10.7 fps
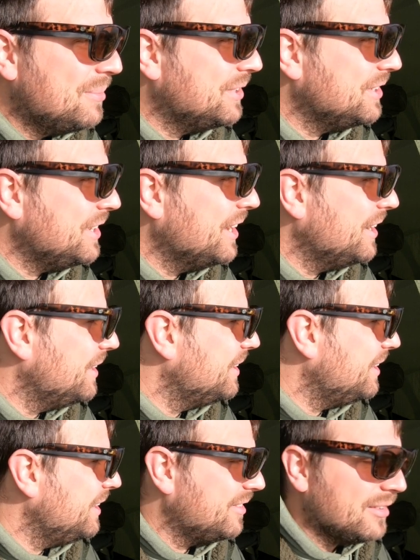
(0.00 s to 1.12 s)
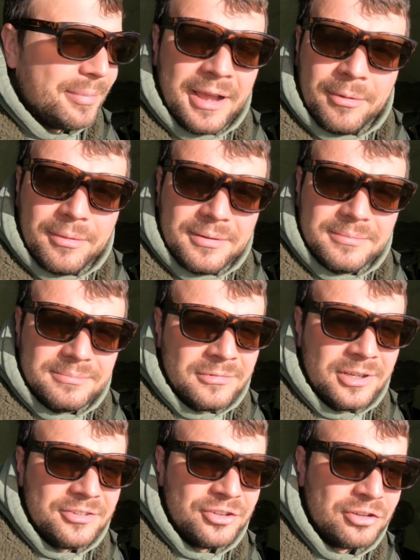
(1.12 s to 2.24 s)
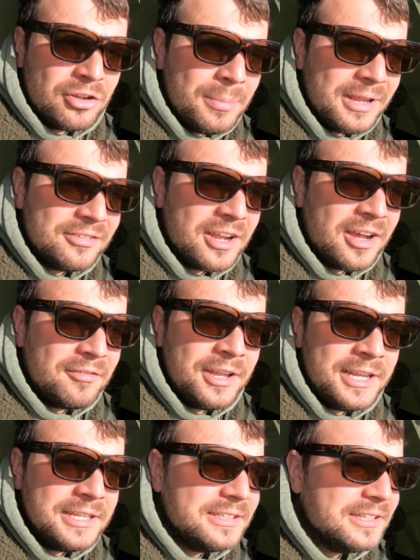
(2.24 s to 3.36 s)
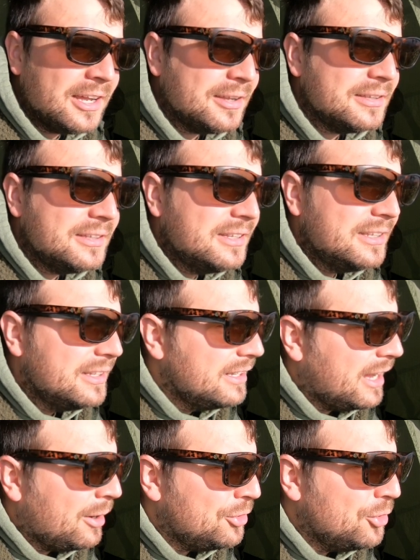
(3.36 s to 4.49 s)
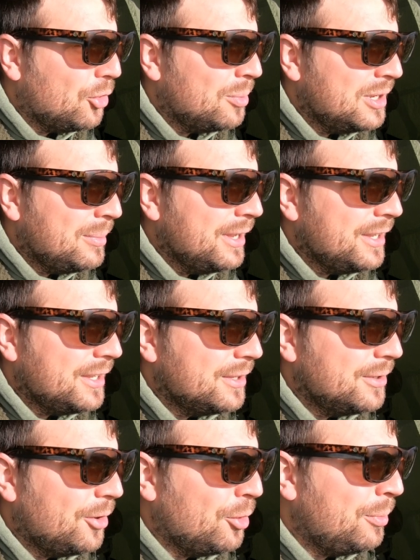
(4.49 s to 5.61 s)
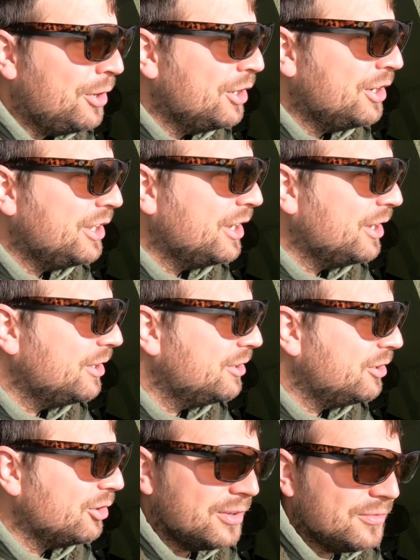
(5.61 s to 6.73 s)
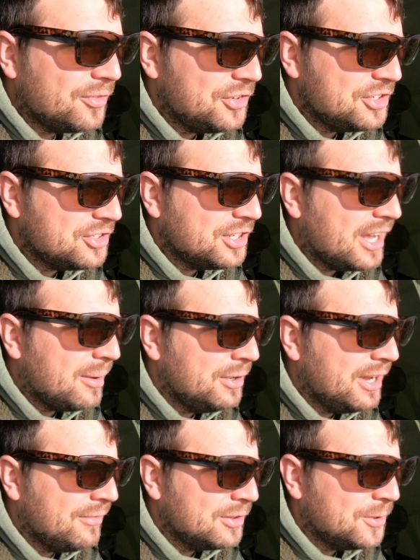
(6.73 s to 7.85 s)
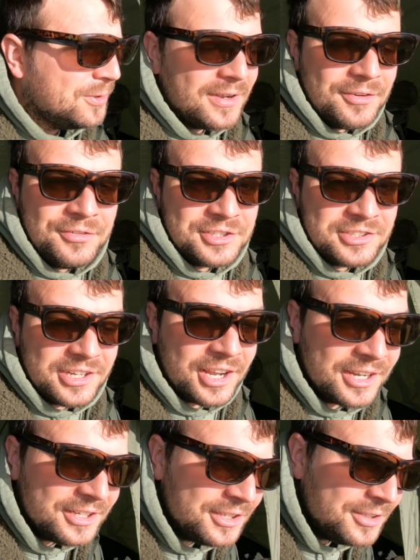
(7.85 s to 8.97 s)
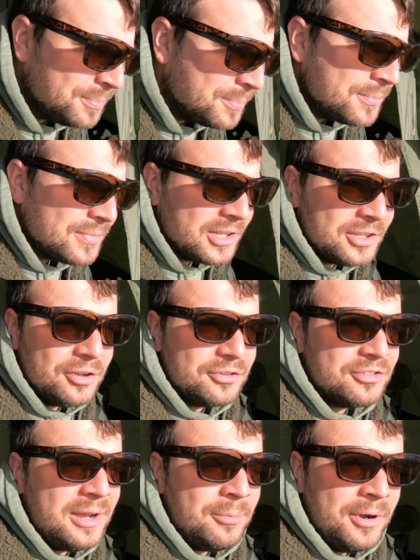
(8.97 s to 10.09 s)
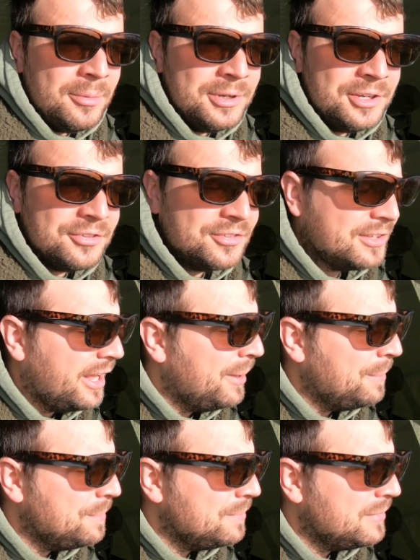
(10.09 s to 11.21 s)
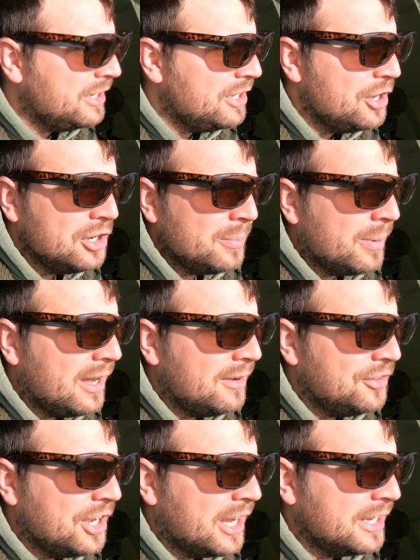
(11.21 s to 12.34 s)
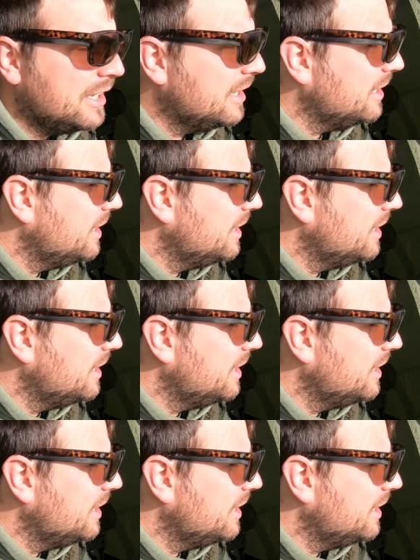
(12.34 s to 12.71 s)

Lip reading: But yeah, it's about, well, it's just gone past 8:30. I would normally be up earlier looking for fish and that, but I haven't caught that fish in the night and not slept well because in the early part of the night